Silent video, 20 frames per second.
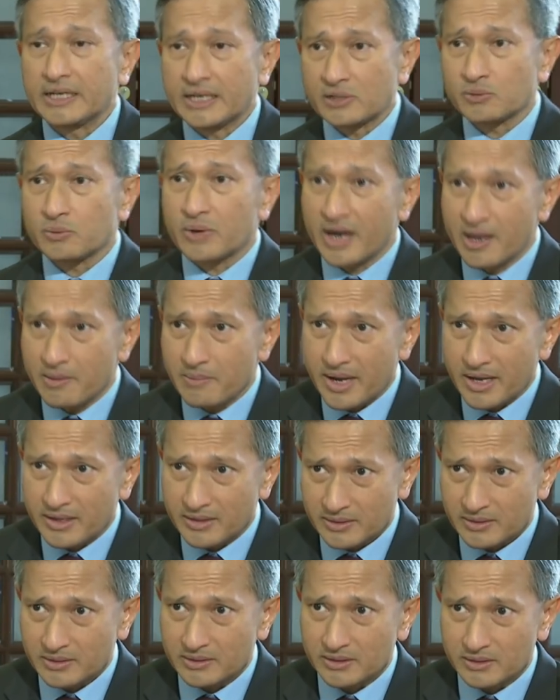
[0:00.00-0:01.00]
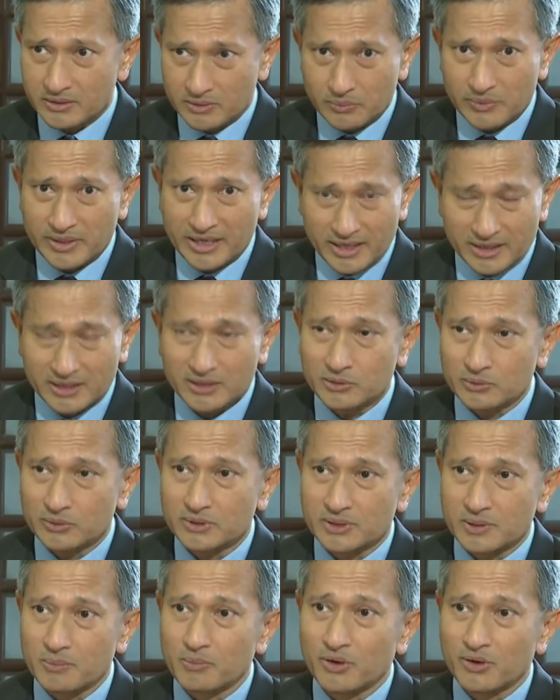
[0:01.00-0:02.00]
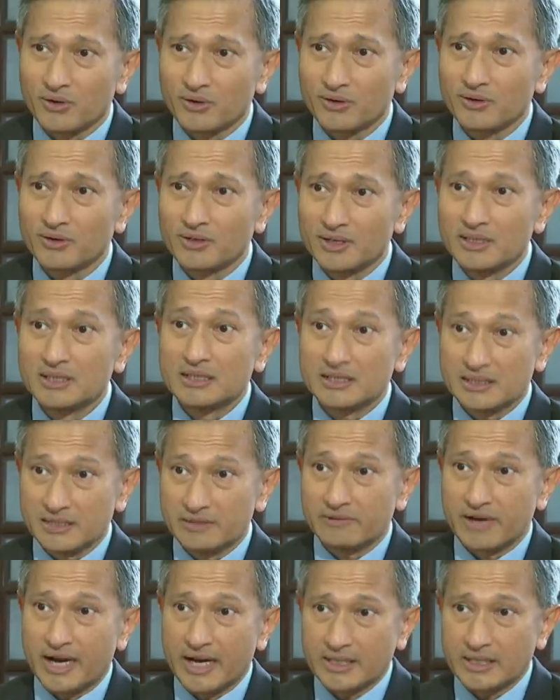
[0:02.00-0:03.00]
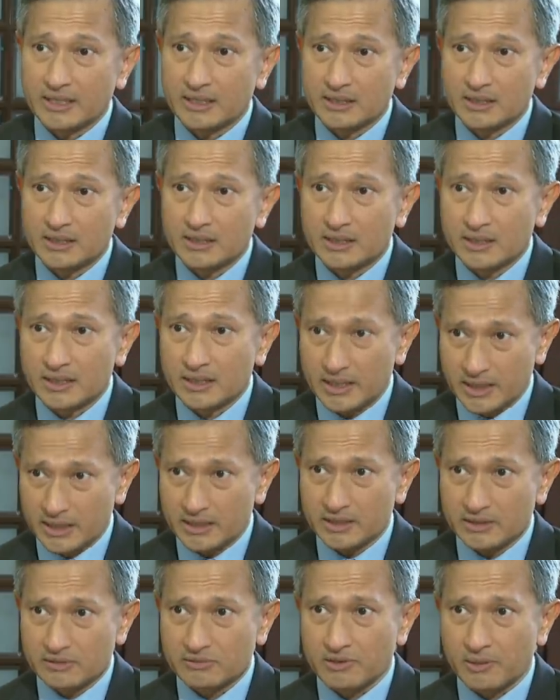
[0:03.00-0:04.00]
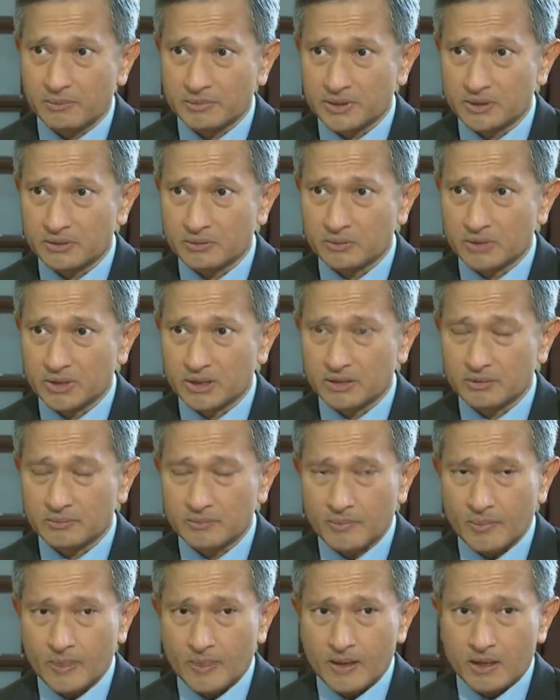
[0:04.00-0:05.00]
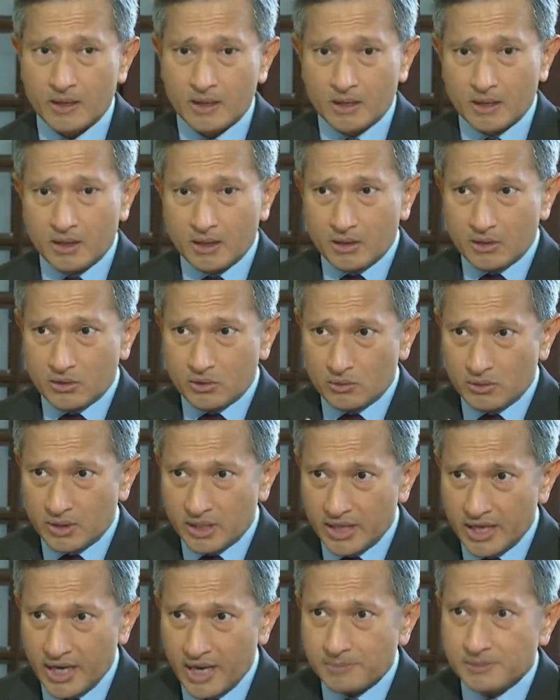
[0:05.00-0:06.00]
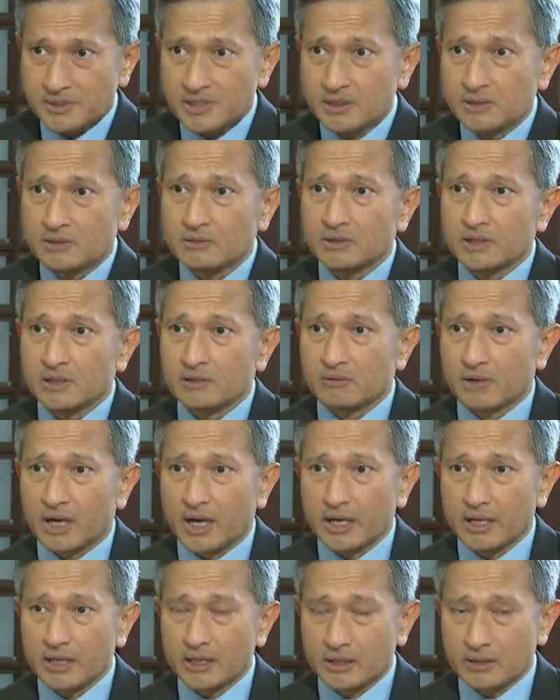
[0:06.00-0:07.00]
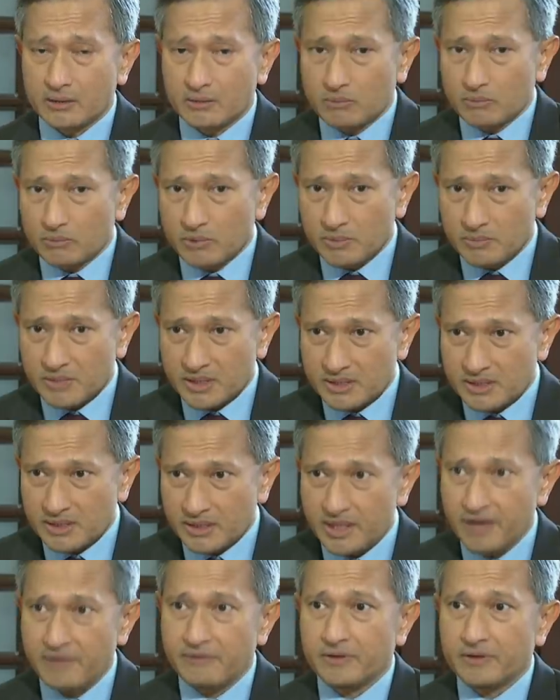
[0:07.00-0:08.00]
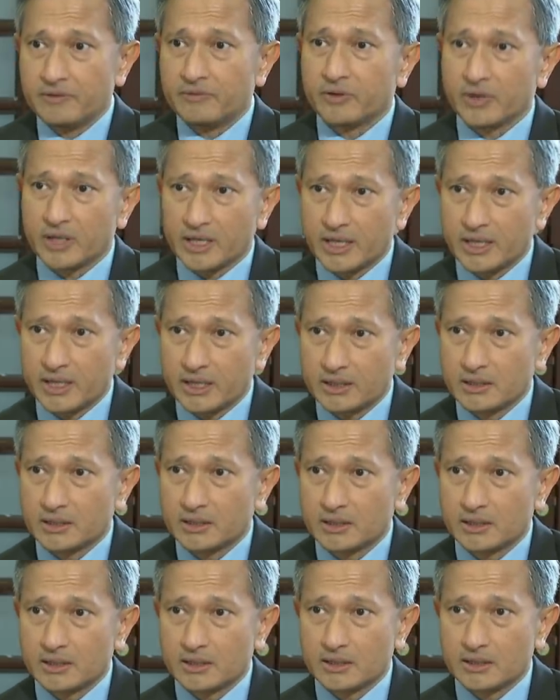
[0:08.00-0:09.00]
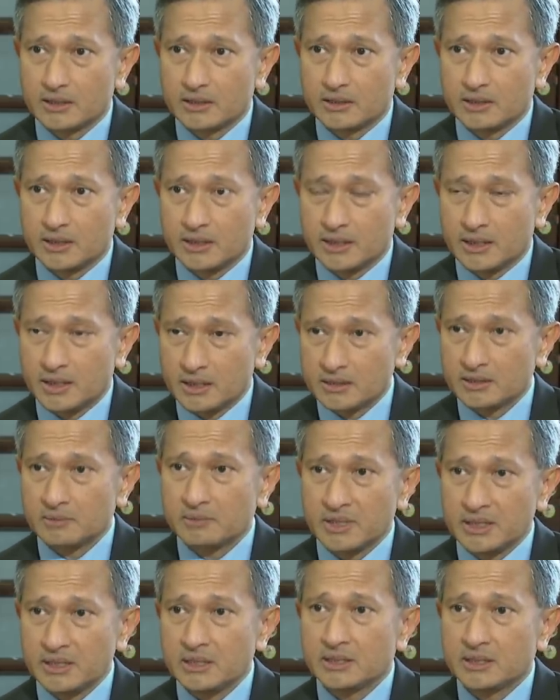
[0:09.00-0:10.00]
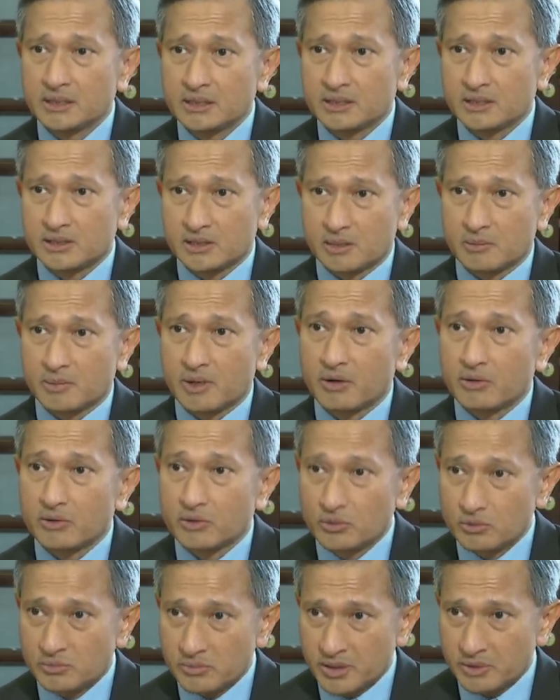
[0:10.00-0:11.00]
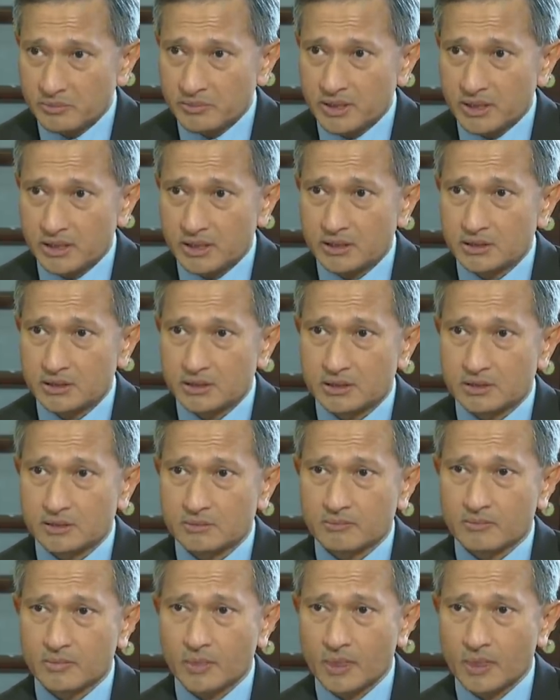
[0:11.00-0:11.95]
And that's why I meant, you know, we're headed towards a more divided and disrupted world. You are absolutely right. We must never forget that ultimately this is about human beings,